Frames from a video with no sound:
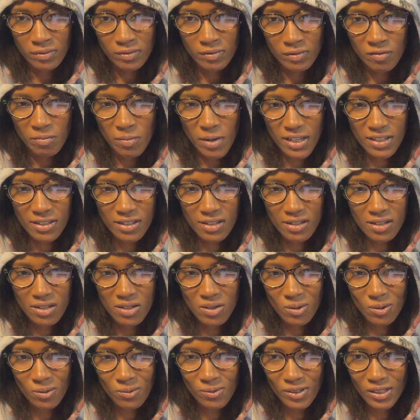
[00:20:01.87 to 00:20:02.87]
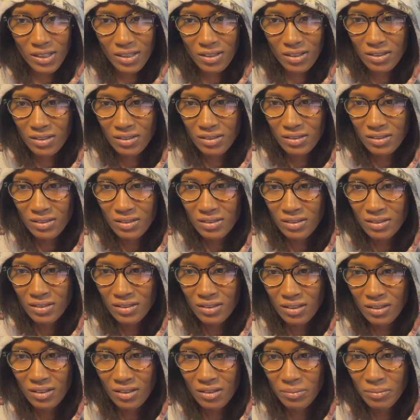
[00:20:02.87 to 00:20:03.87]
Makes it so real.
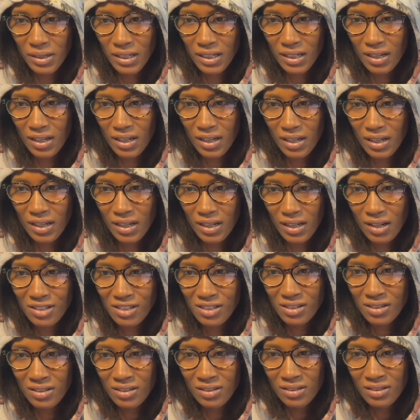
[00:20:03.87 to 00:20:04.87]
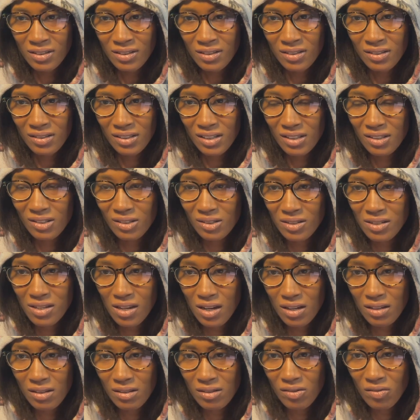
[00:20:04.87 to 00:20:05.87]
Oh my gosh. It looks
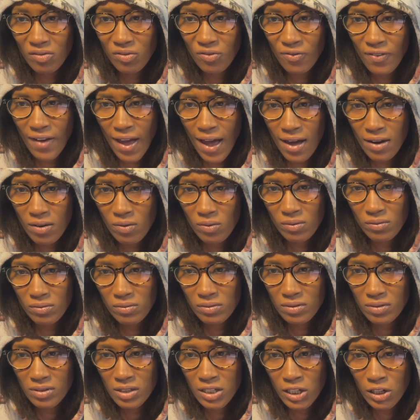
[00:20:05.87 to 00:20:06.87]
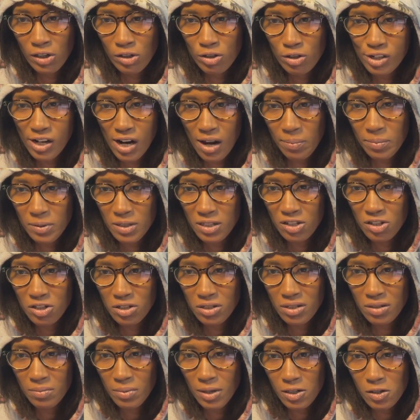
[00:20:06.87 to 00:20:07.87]
like a little fat teardrop is
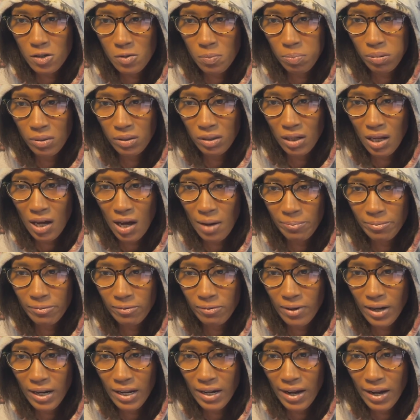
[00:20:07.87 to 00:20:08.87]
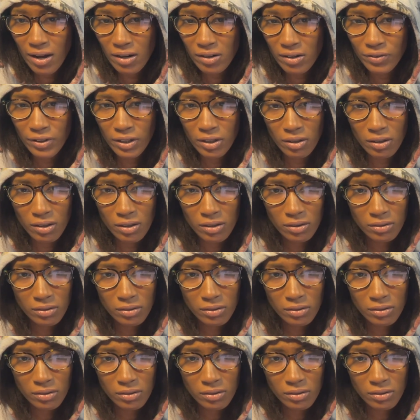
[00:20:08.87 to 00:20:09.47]
just about to plop right out of here.